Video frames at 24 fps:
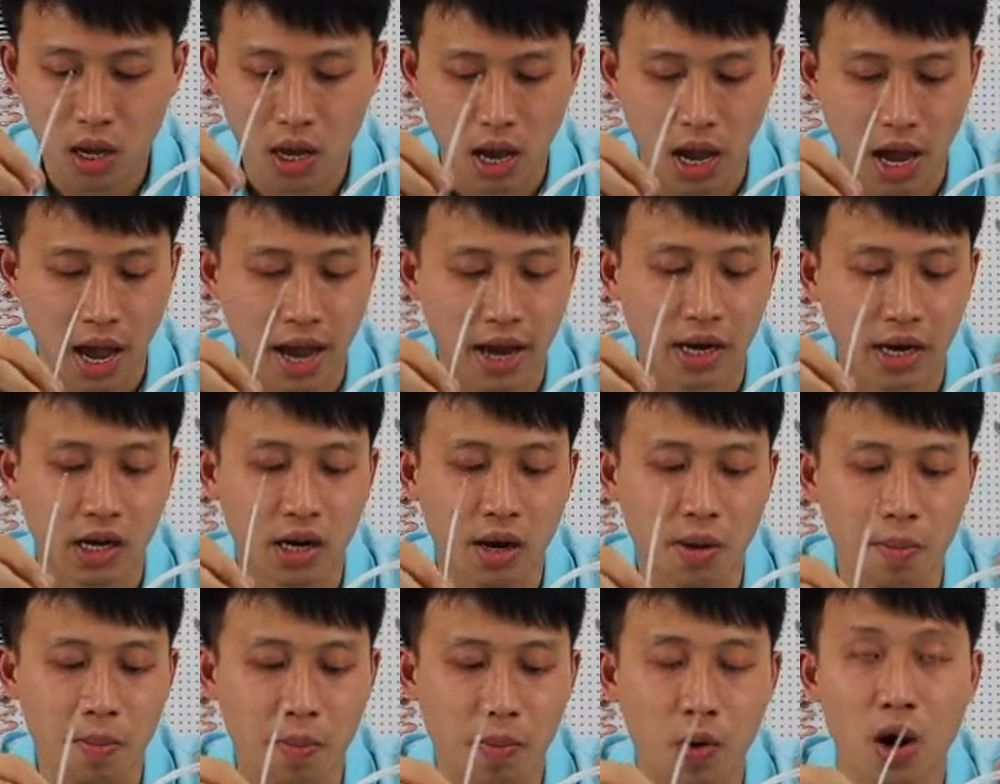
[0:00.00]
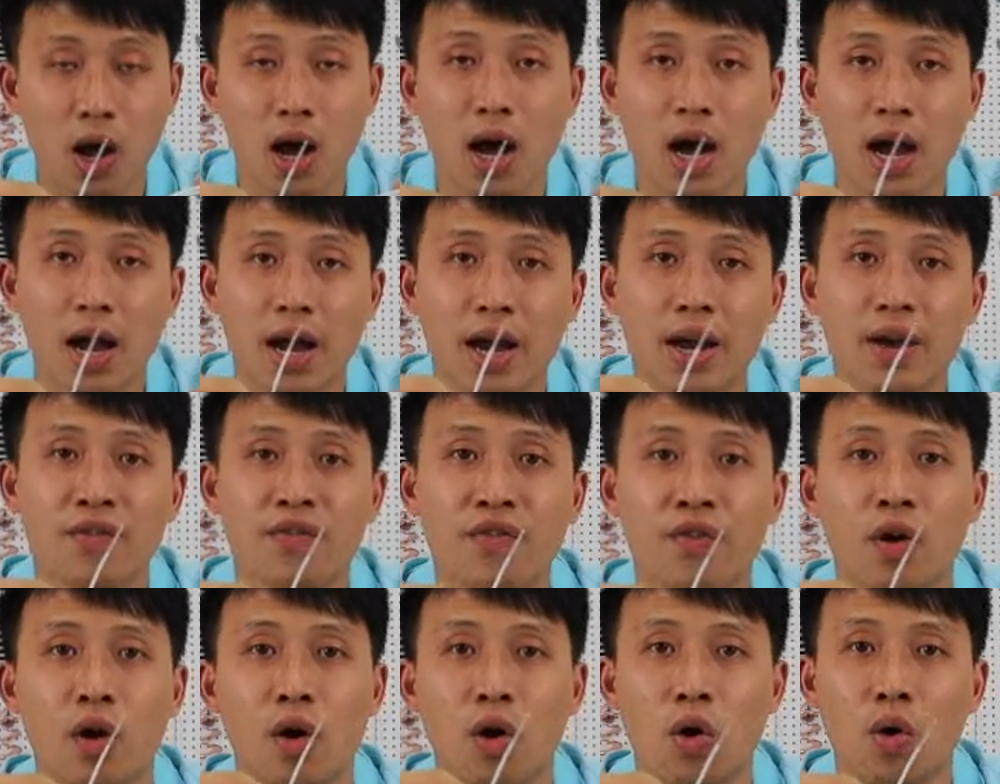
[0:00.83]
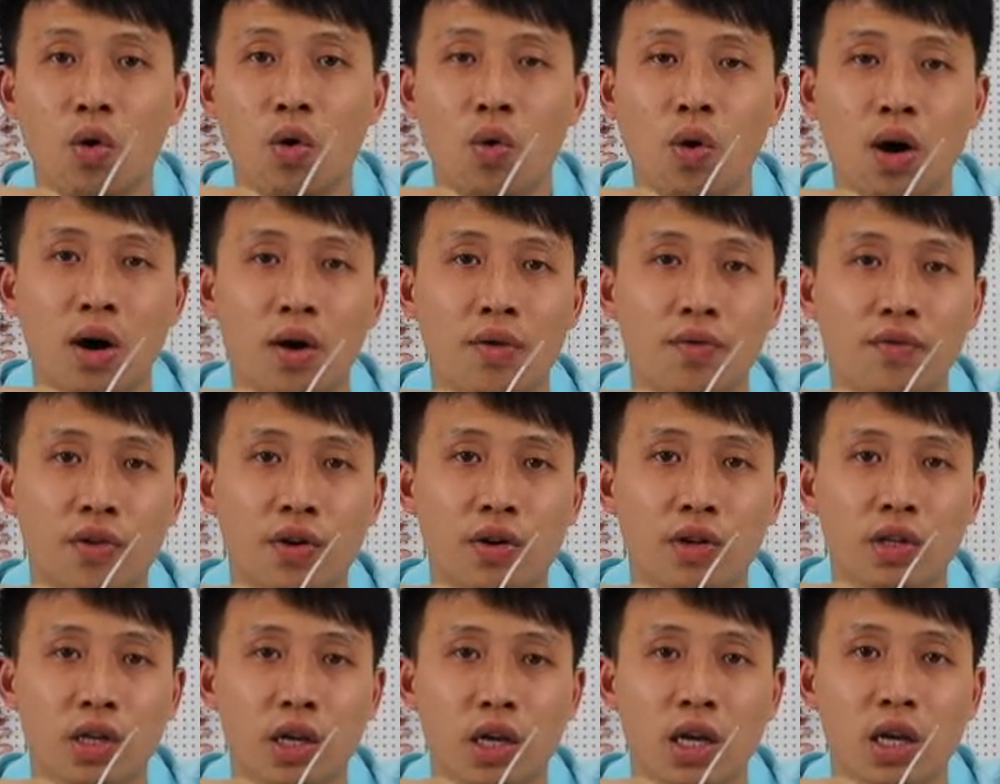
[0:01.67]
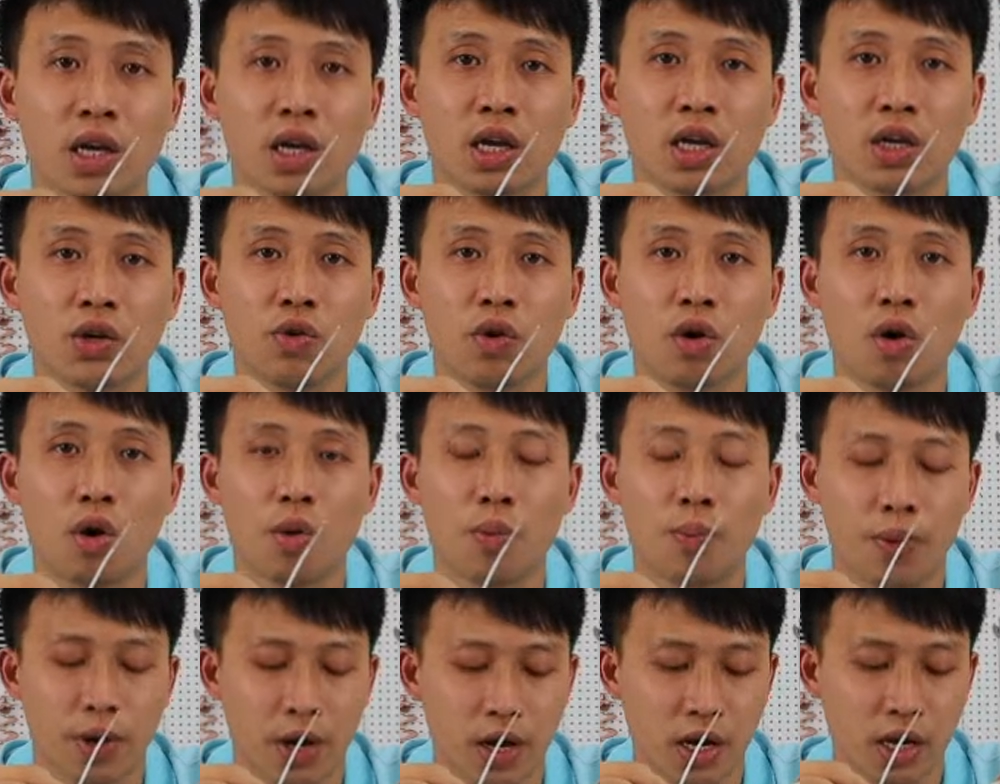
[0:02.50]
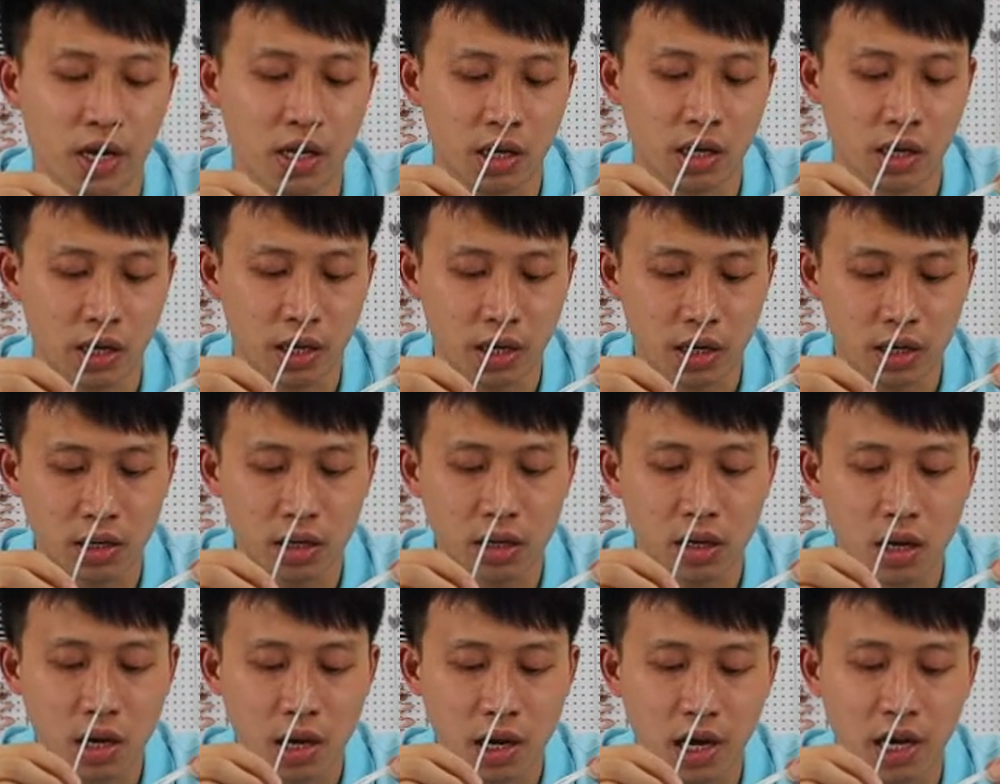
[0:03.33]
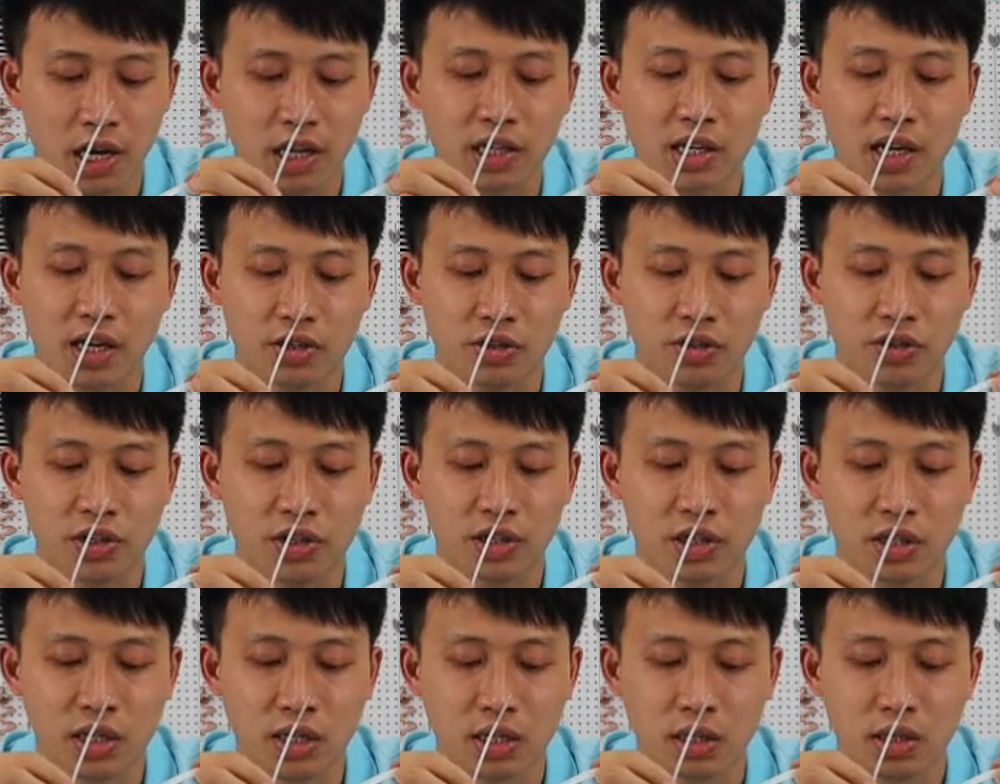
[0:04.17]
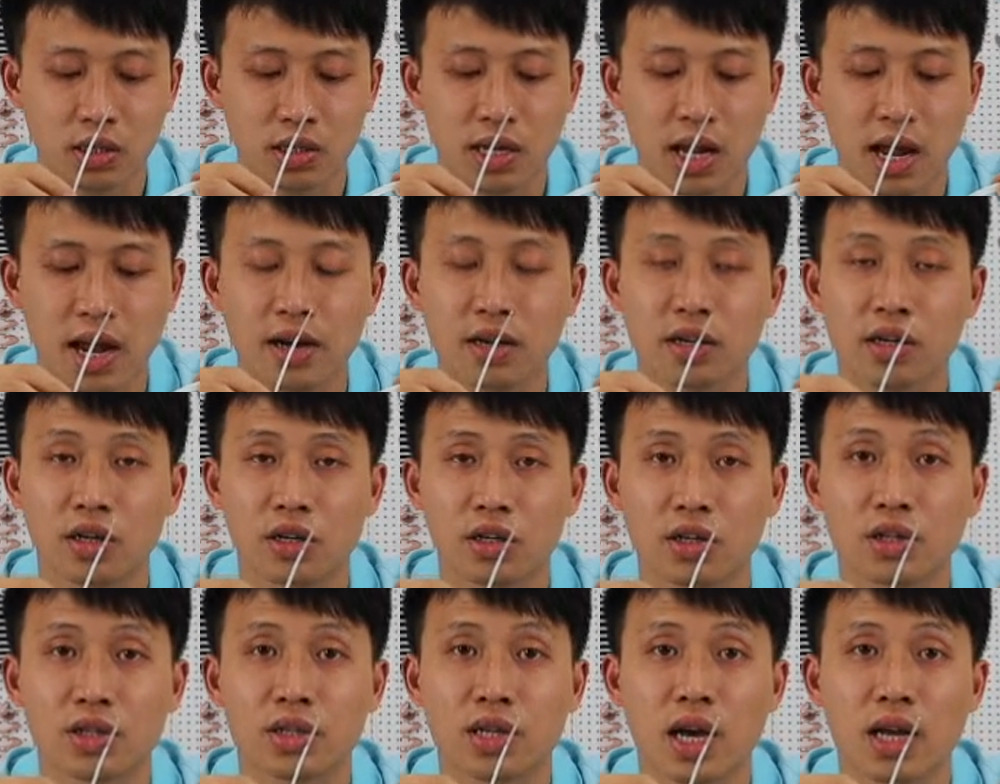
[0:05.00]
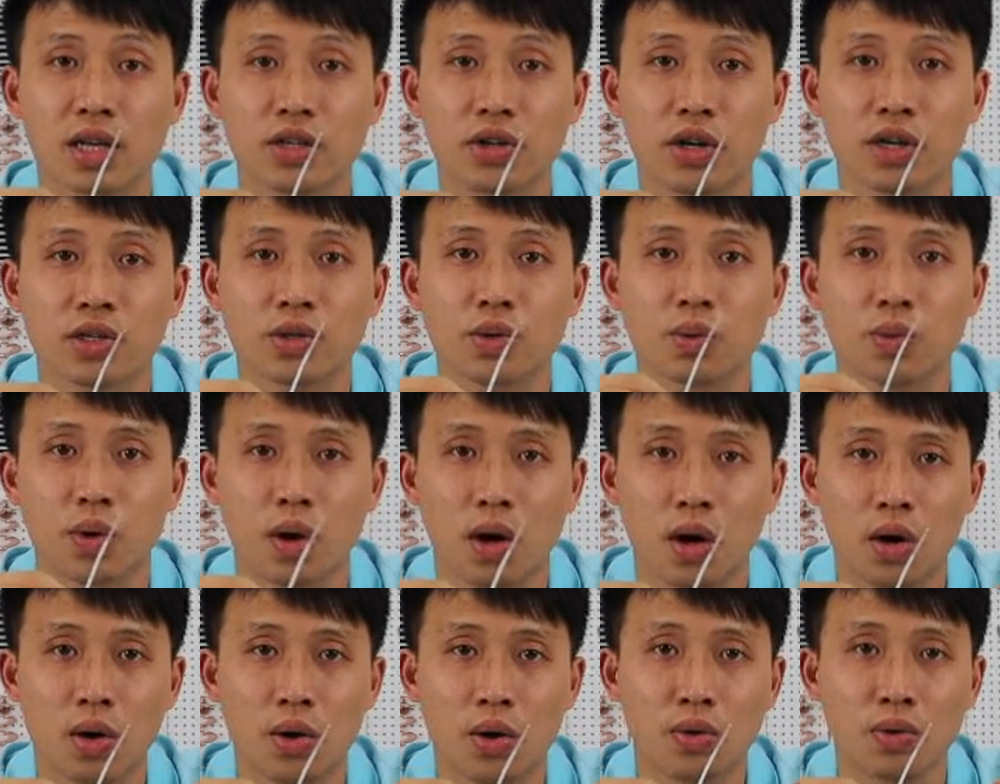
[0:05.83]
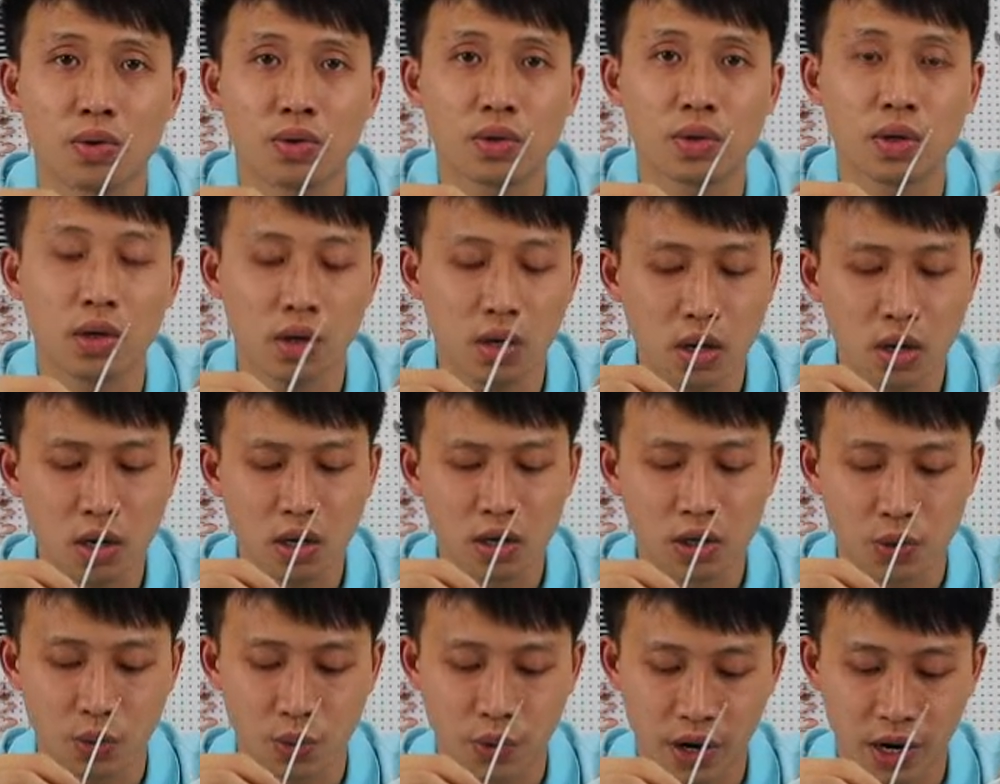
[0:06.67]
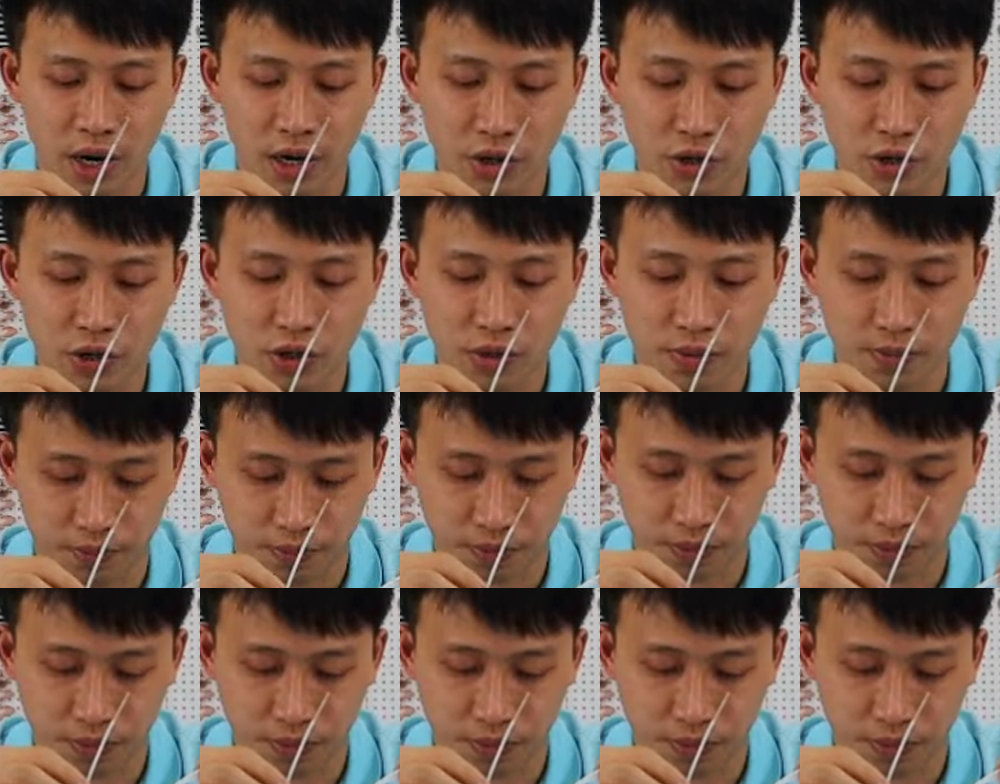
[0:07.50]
and complies over 30 European industry standards such as Rose, Switch,